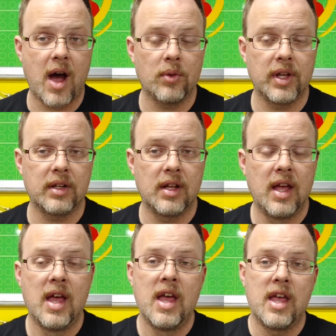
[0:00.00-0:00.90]
outlet
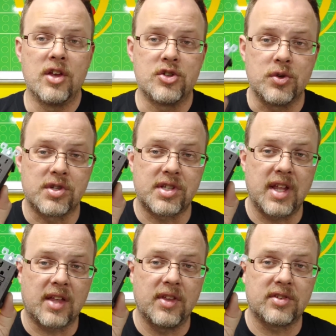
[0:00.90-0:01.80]
is you
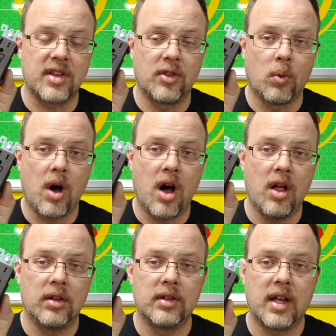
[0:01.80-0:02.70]
stick this in the
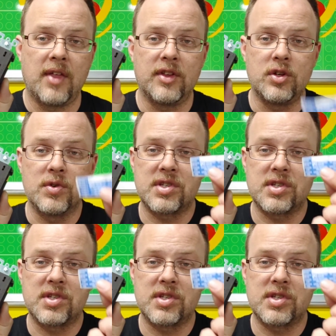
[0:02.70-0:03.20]
wall, and then you